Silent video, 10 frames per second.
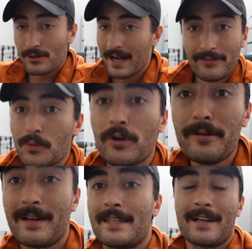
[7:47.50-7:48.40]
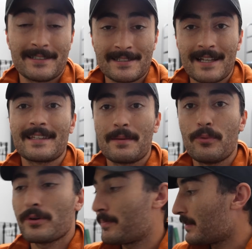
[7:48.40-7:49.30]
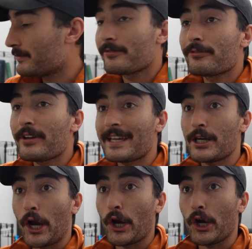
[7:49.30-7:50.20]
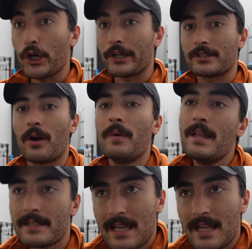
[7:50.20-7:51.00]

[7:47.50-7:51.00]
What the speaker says: don't have to worry about that because it's not that important, but I'm a freaking nerd. So this